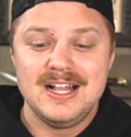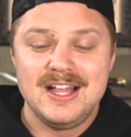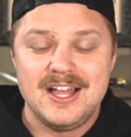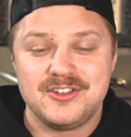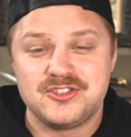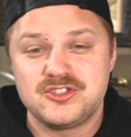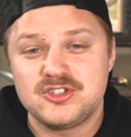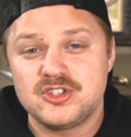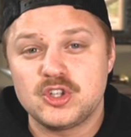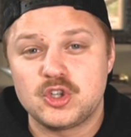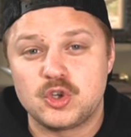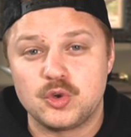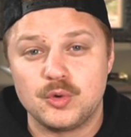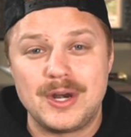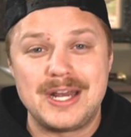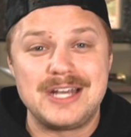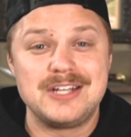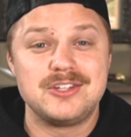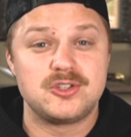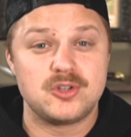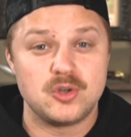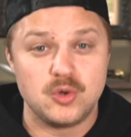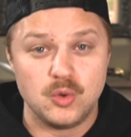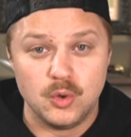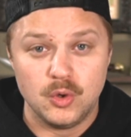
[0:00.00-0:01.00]
This is a
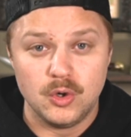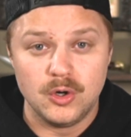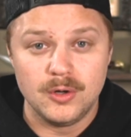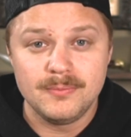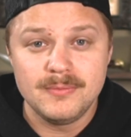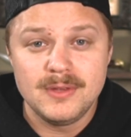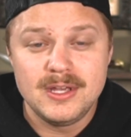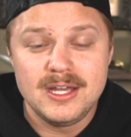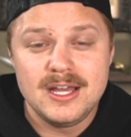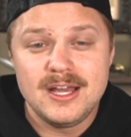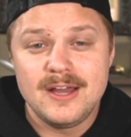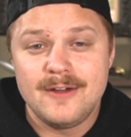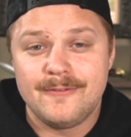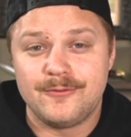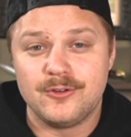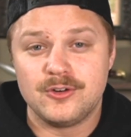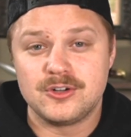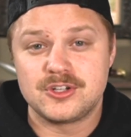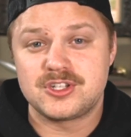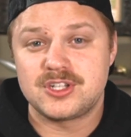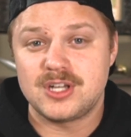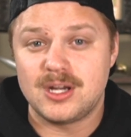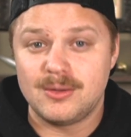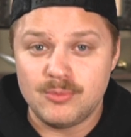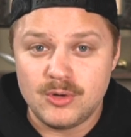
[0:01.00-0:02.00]
great tool for
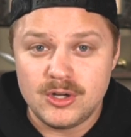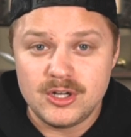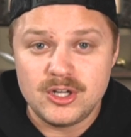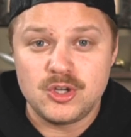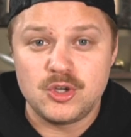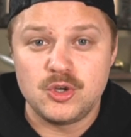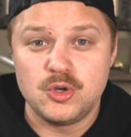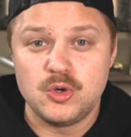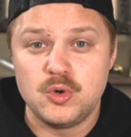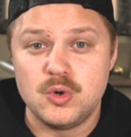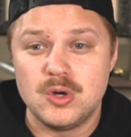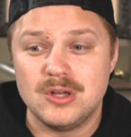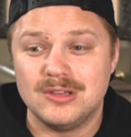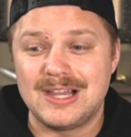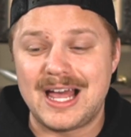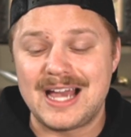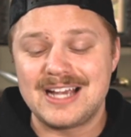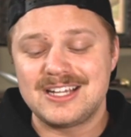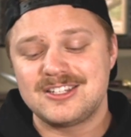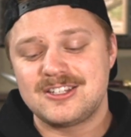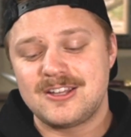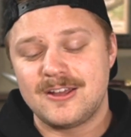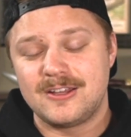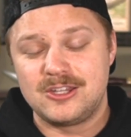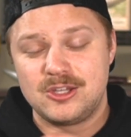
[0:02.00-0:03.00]
someone who
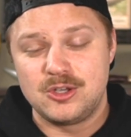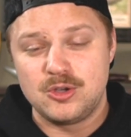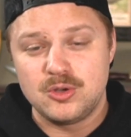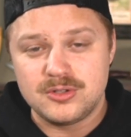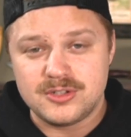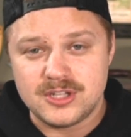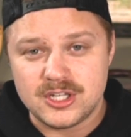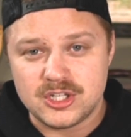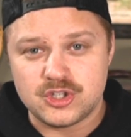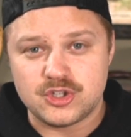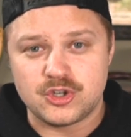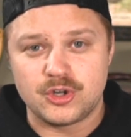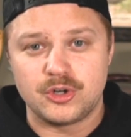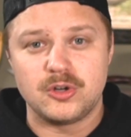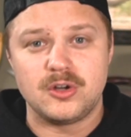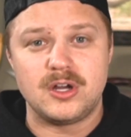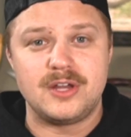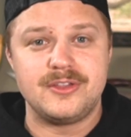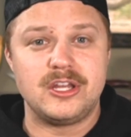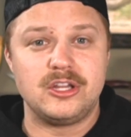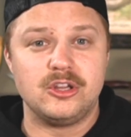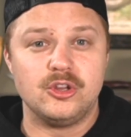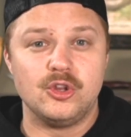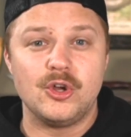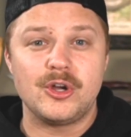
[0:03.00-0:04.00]
likes to use this journal
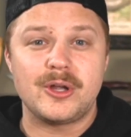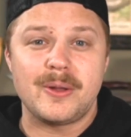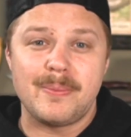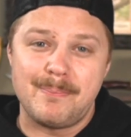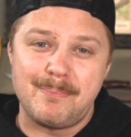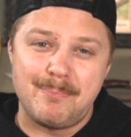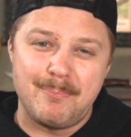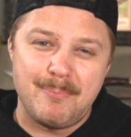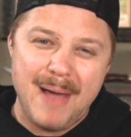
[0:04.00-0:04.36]
and then look